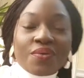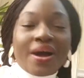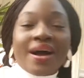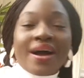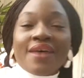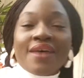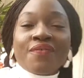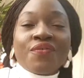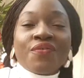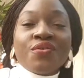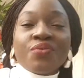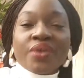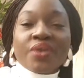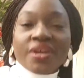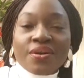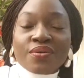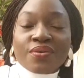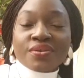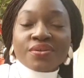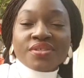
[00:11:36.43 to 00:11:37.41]
Our food already
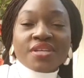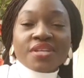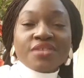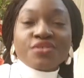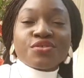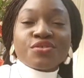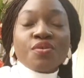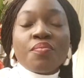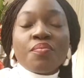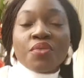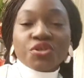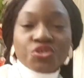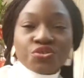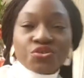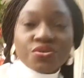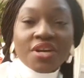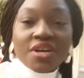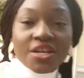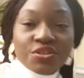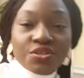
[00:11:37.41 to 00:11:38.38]
contains so much
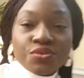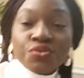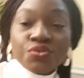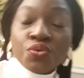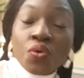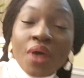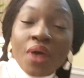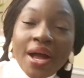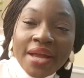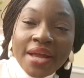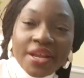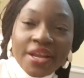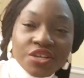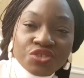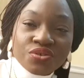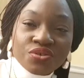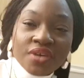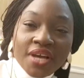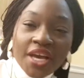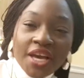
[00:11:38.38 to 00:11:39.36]
sugar, so no added
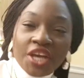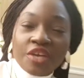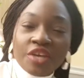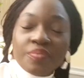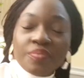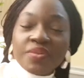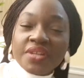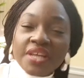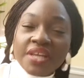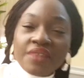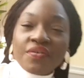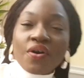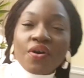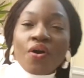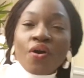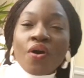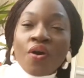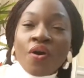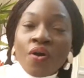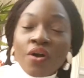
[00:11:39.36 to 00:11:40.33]
sugar. Can you believe
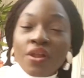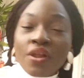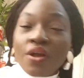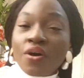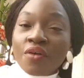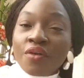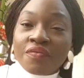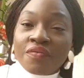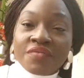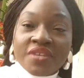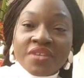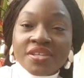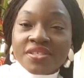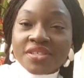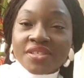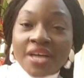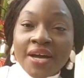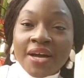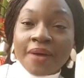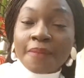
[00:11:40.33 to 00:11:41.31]
all of these